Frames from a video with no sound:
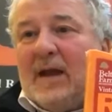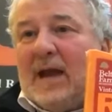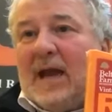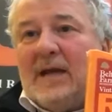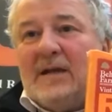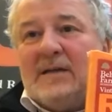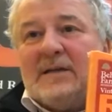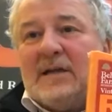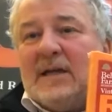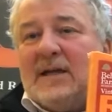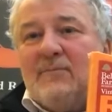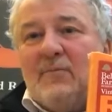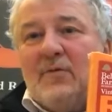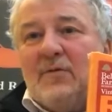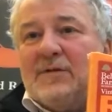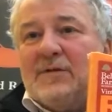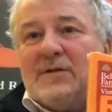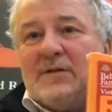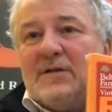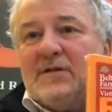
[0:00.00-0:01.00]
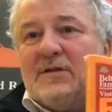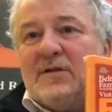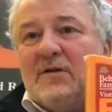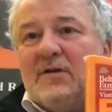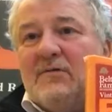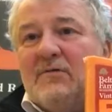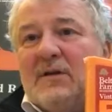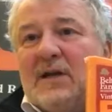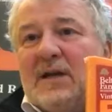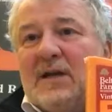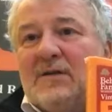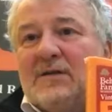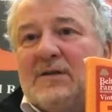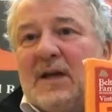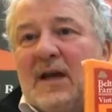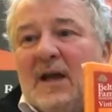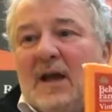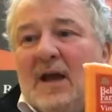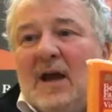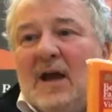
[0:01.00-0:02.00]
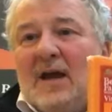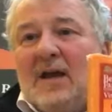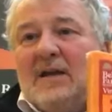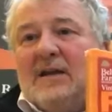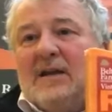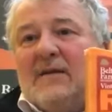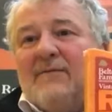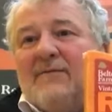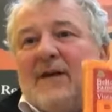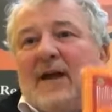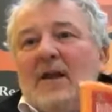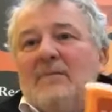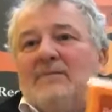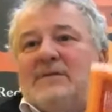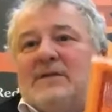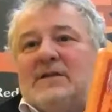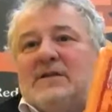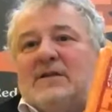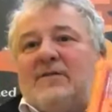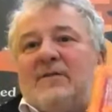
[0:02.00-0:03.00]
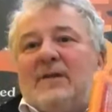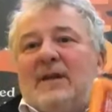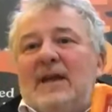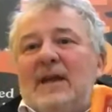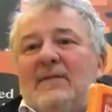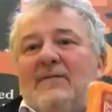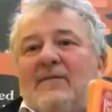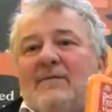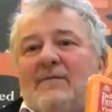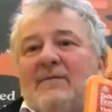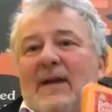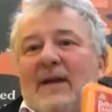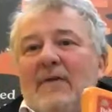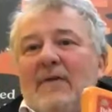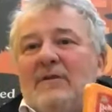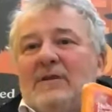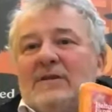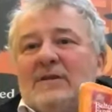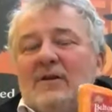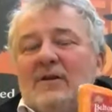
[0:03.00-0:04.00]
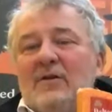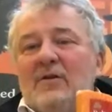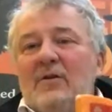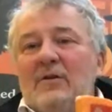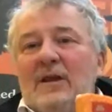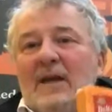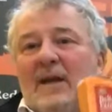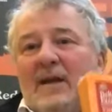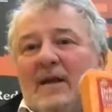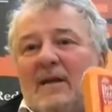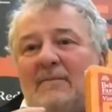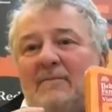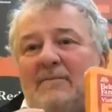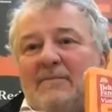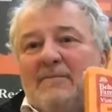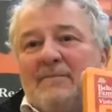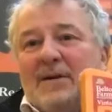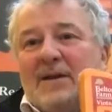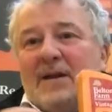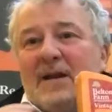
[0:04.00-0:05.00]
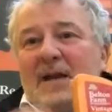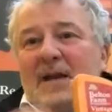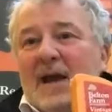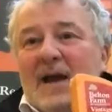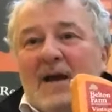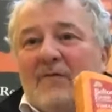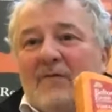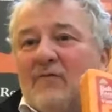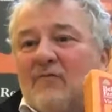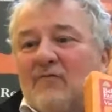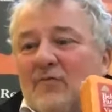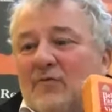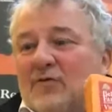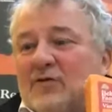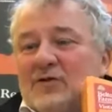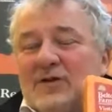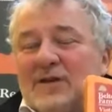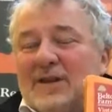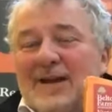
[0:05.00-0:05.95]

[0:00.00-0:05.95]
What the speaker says: 18 months to 2 years. It develops its flavour very slowly, but you can't rush